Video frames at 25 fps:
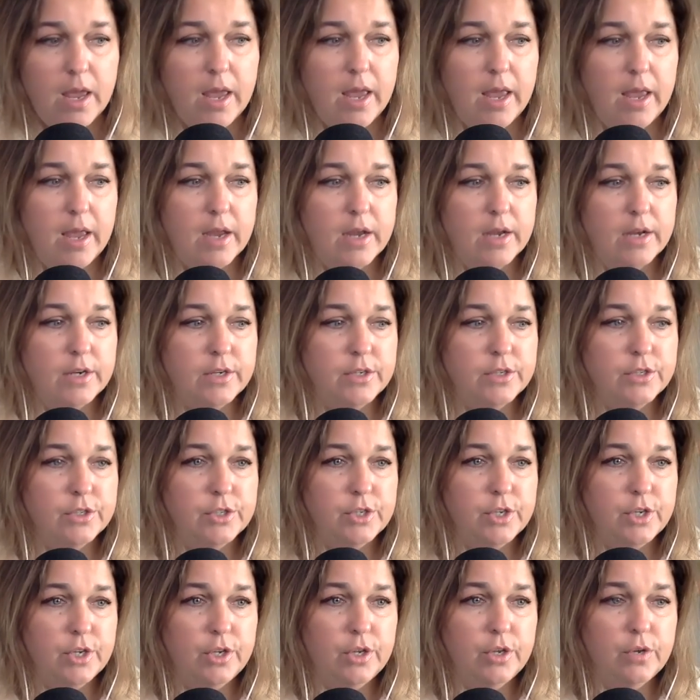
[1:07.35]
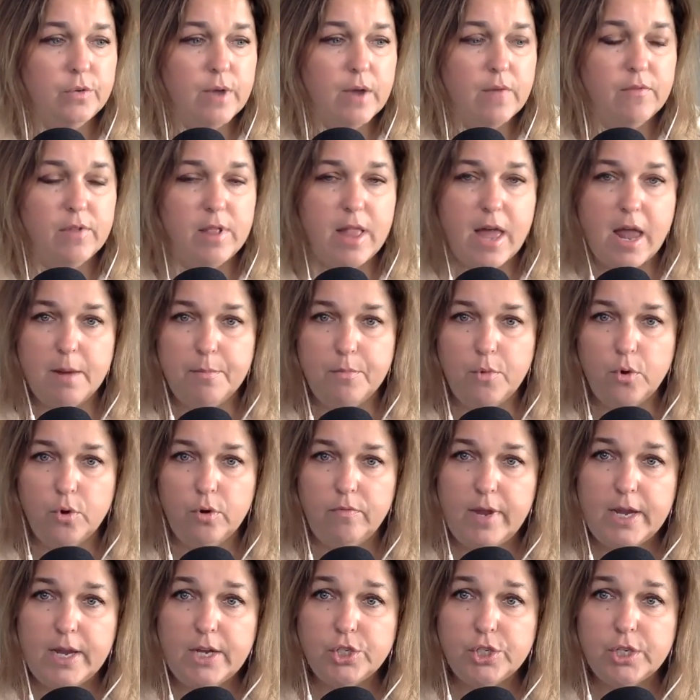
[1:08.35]
and you have a lot of
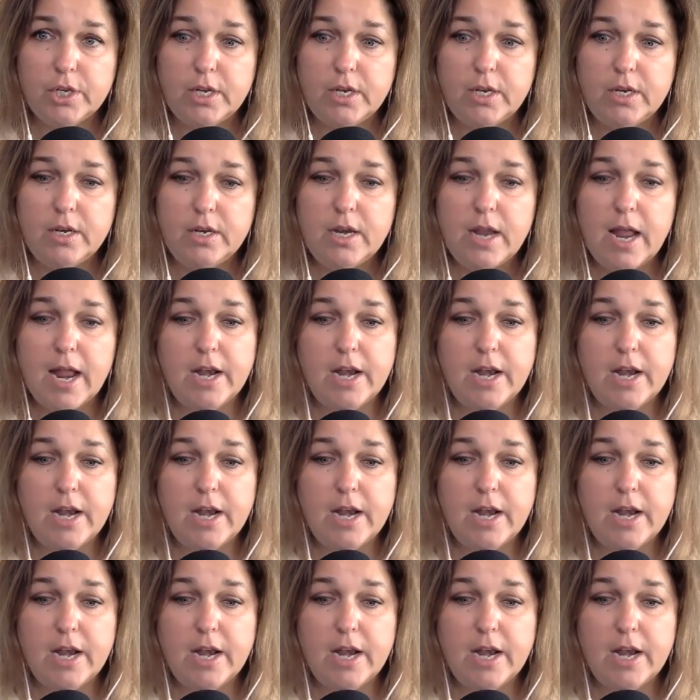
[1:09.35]
motivation